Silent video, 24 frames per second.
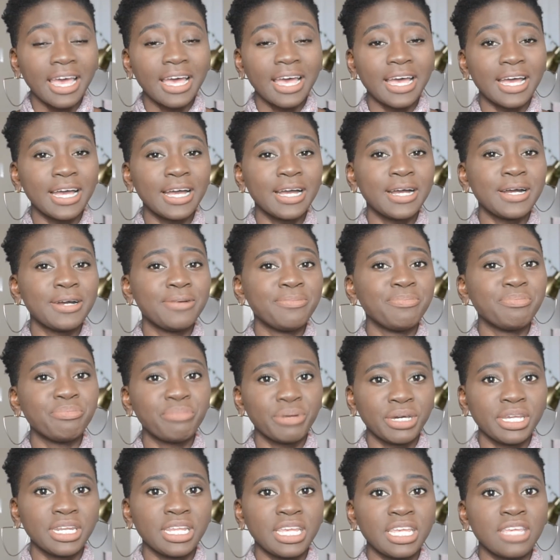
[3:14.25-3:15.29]

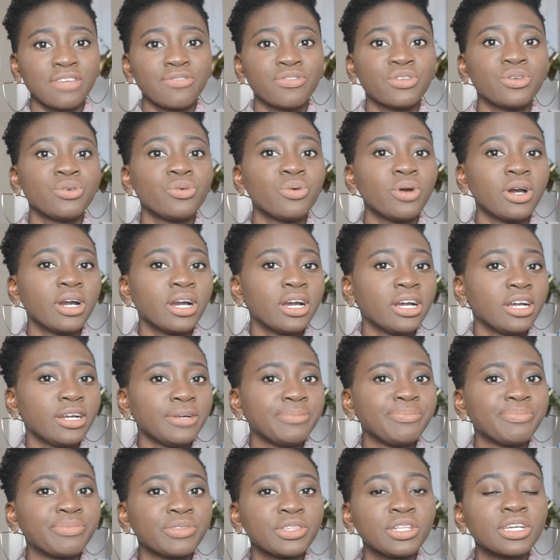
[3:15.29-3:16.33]
but if you
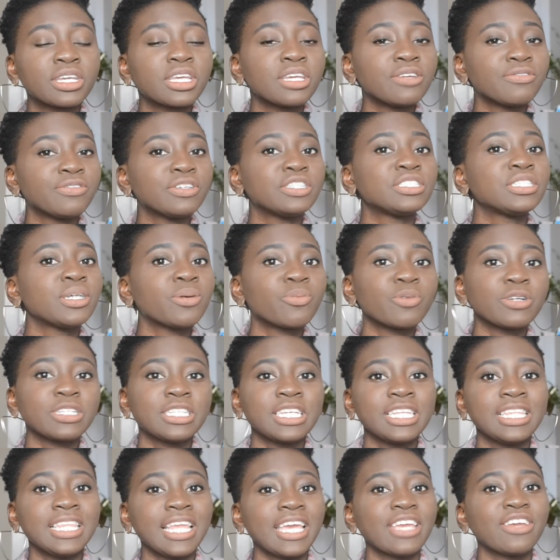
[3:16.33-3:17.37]
are looking for somewhere
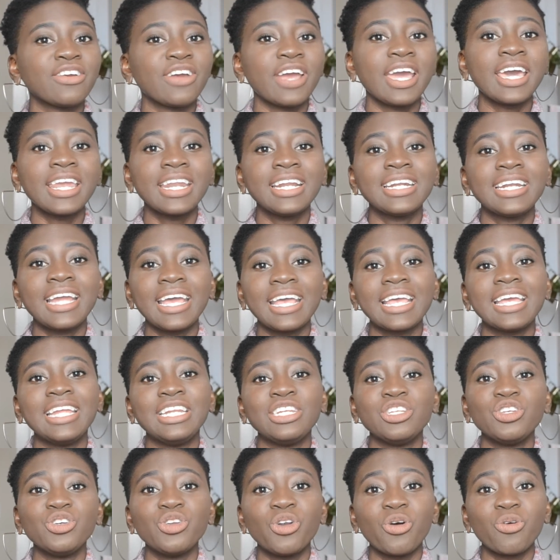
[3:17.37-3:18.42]
to lay your head at night
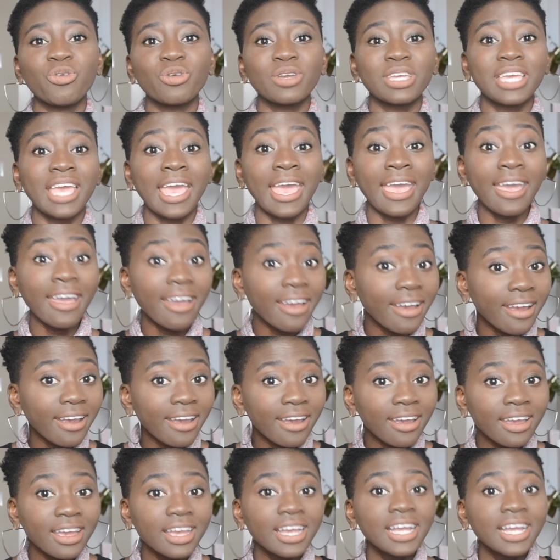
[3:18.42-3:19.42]
and you don't care,